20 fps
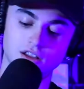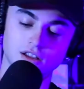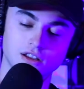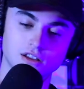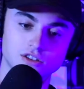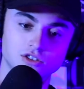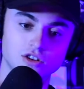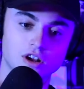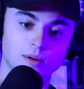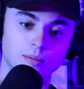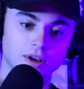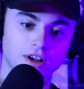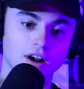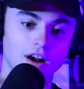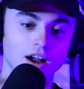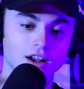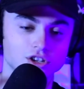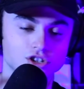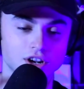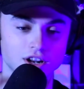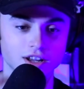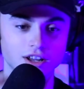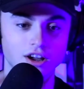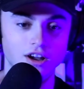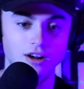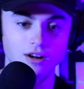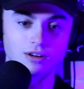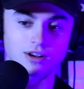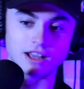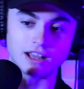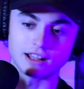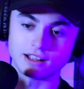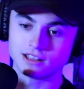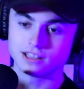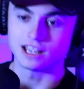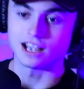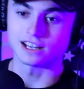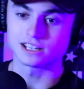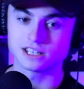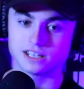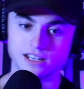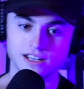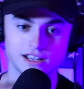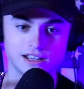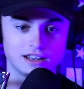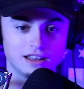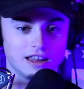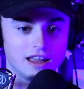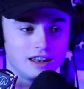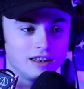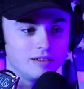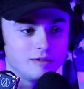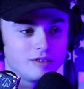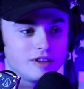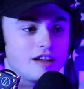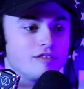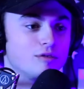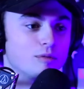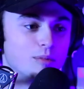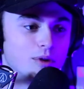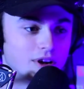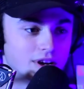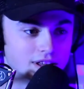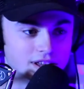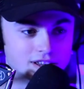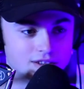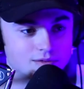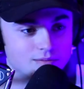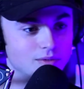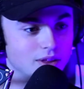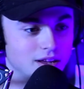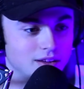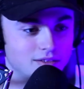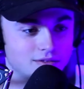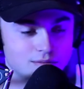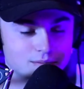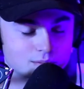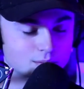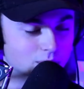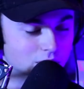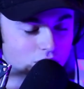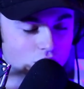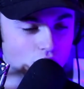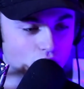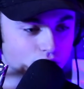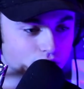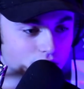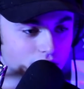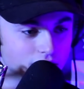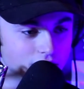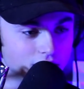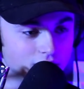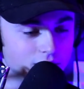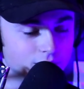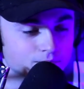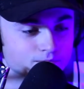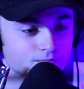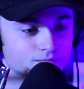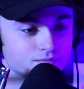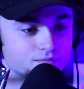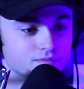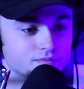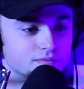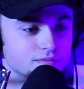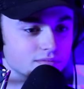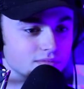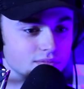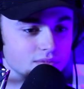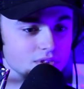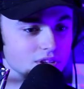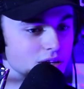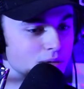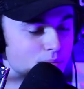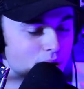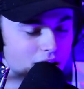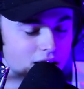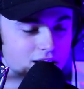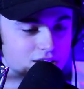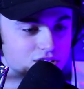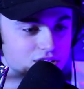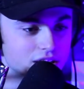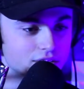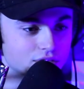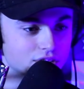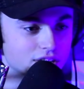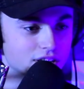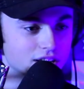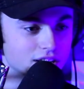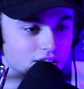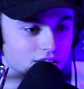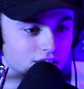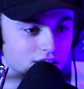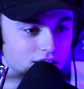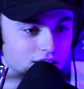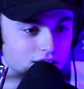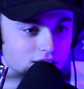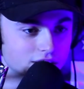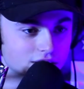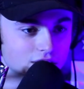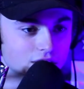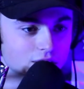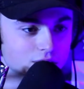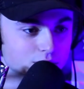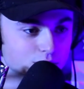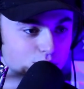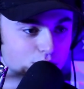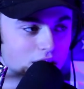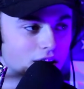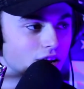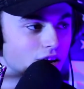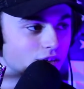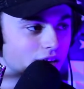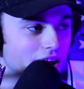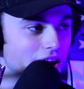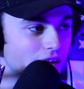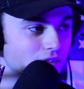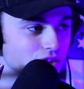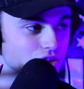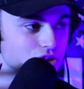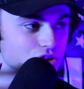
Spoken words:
So I'm like, all right, should I go get tested? And then everybody, like my girlfriend and parents and everything are like, probably don't have it.